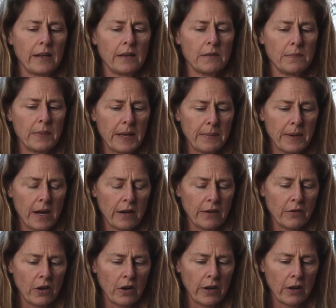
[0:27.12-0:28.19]
and being part
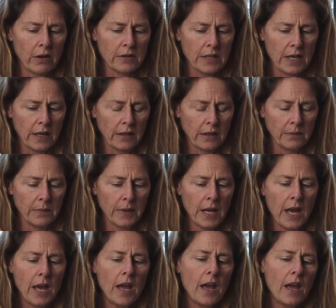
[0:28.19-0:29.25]
of growing God's kingdom.
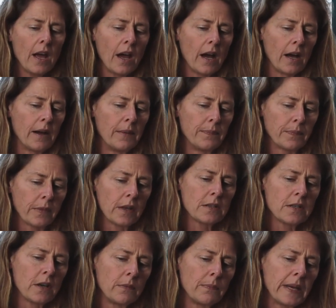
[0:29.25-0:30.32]
Um,
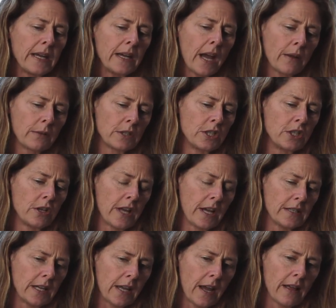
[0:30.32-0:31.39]
so being able to do
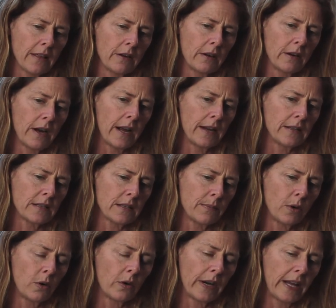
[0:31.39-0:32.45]
that together and
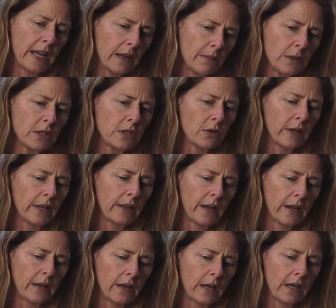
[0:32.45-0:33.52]
support him in doing
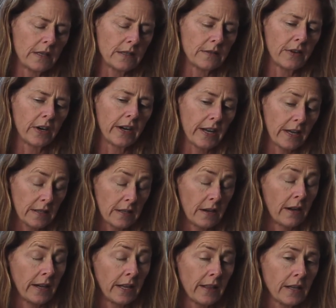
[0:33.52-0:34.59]
that is very
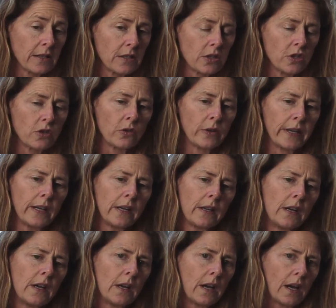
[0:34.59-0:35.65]
exciting. That's a joy.
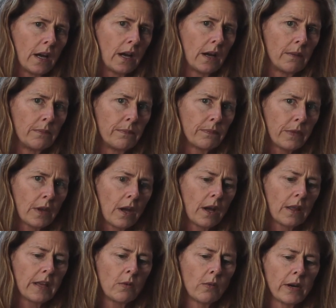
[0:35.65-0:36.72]
Um,
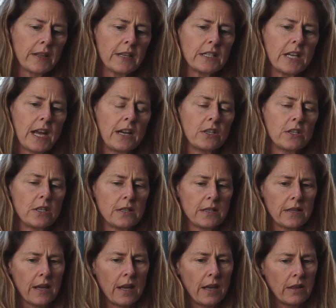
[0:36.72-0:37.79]
think one of the tensions
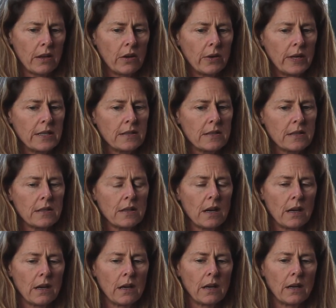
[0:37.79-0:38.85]
there, though, is
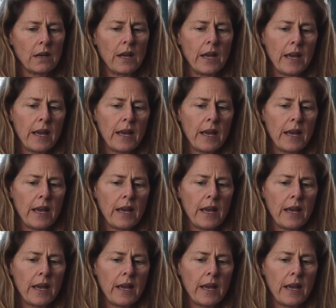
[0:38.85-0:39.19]
uh,